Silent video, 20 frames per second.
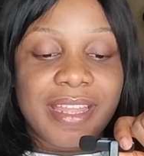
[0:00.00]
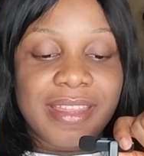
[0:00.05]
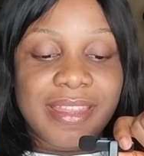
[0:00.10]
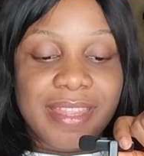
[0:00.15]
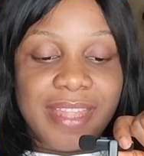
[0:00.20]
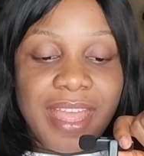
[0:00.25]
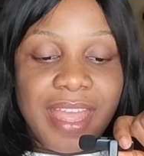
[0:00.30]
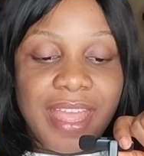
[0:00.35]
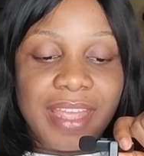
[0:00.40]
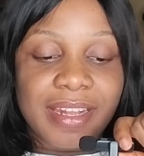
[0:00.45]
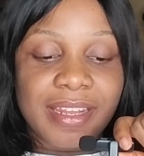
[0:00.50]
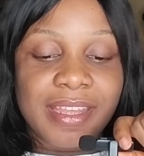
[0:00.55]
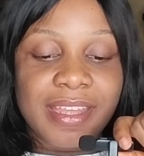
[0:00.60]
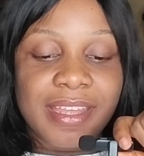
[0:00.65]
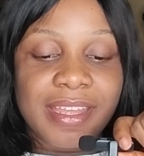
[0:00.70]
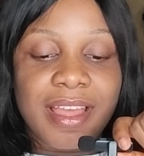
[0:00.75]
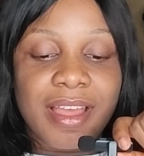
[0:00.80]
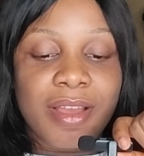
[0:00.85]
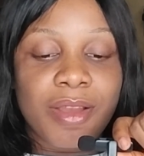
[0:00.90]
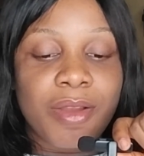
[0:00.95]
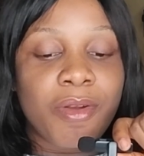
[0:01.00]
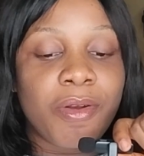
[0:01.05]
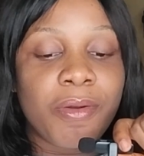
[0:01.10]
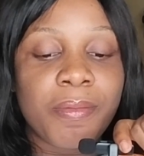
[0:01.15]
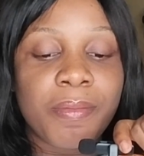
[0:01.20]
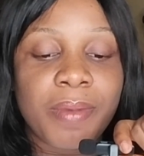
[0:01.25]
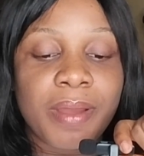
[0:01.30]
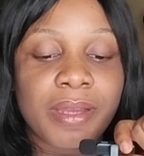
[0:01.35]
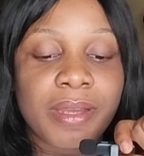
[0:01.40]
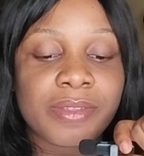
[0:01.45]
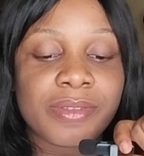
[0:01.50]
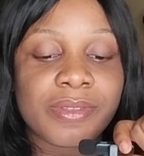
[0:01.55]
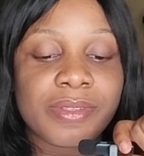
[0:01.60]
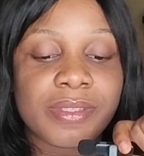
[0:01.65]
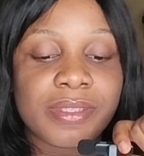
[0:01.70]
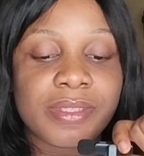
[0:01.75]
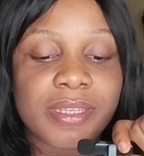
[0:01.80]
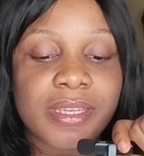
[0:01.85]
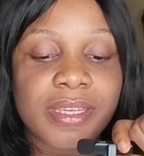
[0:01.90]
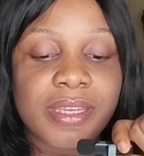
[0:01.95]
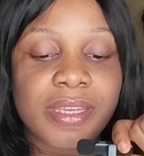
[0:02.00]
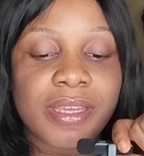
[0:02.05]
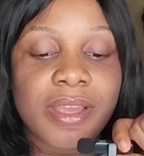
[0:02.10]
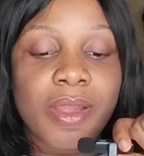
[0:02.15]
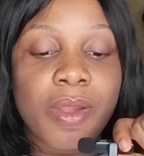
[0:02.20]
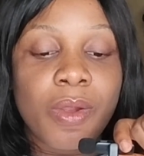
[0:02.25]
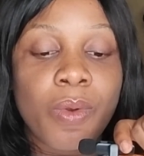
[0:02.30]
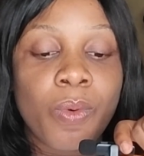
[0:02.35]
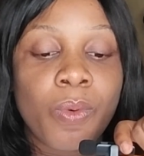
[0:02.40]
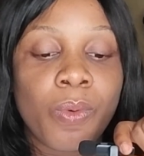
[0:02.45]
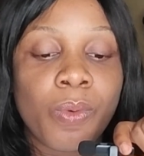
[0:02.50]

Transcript: Then he can come back to see